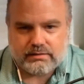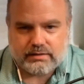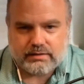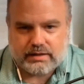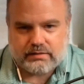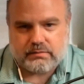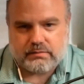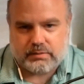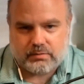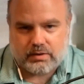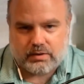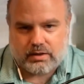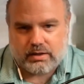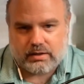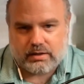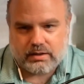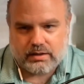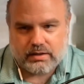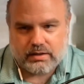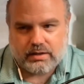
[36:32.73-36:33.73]
That would be
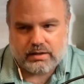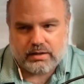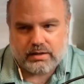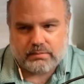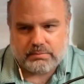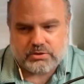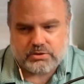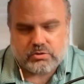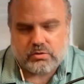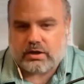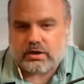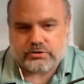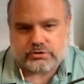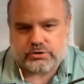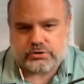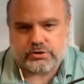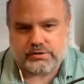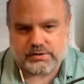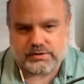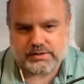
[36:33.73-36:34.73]
wrong. But you also
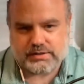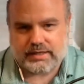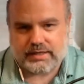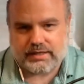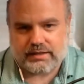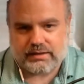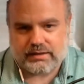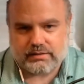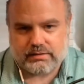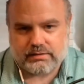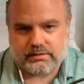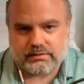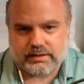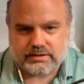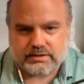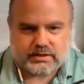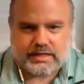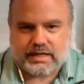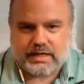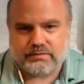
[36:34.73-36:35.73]
shouldn't say
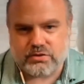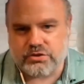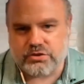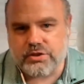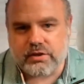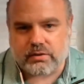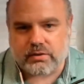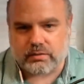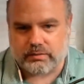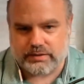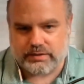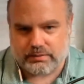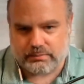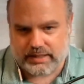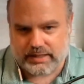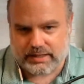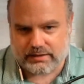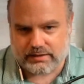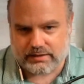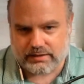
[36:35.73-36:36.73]
that's like having zero in the
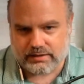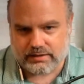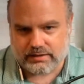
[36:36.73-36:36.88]
bank.